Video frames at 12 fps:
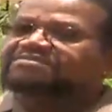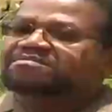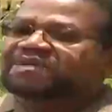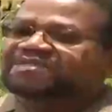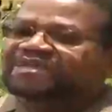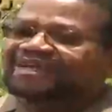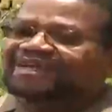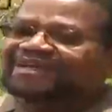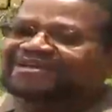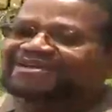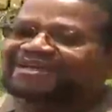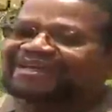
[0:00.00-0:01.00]
But
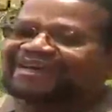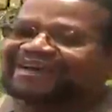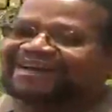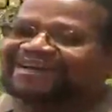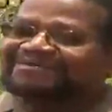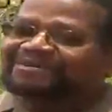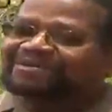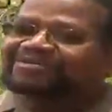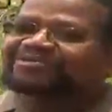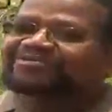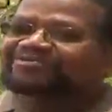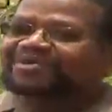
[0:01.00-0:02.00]
uh, uh,
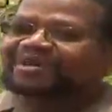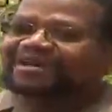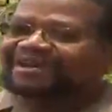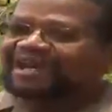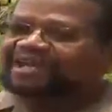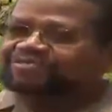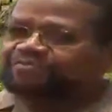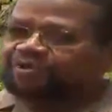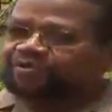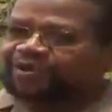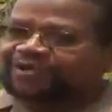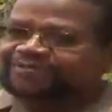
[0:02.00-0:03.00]
because of uh, large
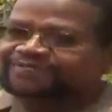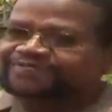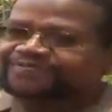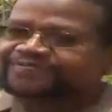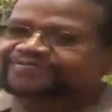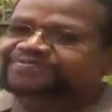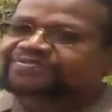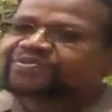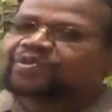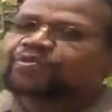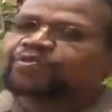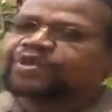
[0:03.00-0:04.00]
borrowing, mm.
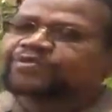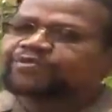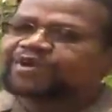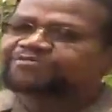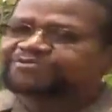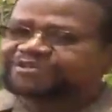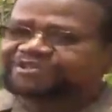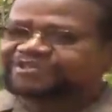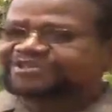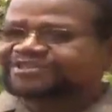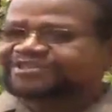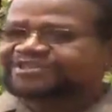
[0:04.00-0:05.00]
we were
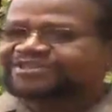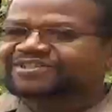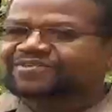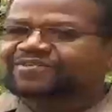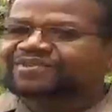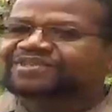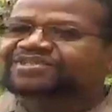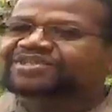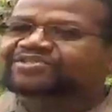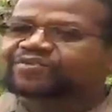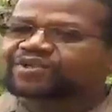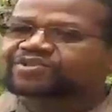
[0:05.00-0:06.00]
faced with the
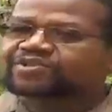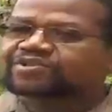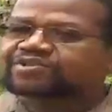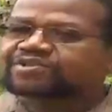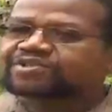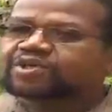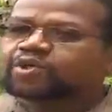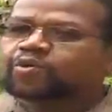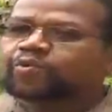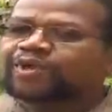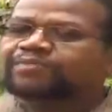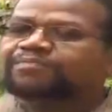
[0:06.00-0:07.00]
situations
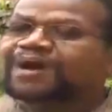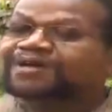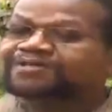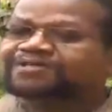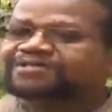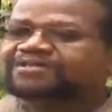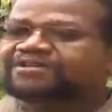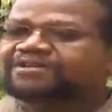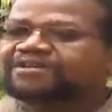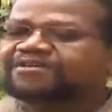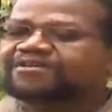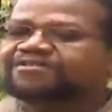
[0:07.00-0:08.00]
when banks
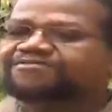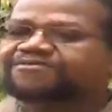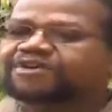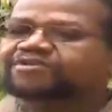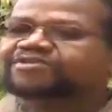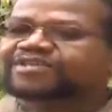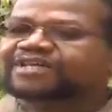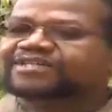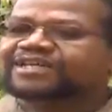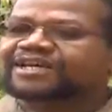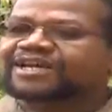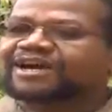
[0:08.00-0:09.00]
felt
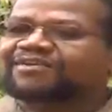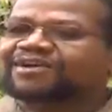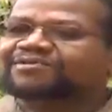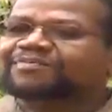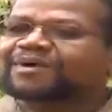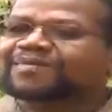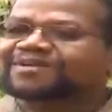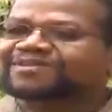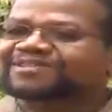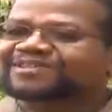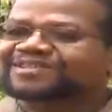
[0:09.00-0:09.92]
that our repayment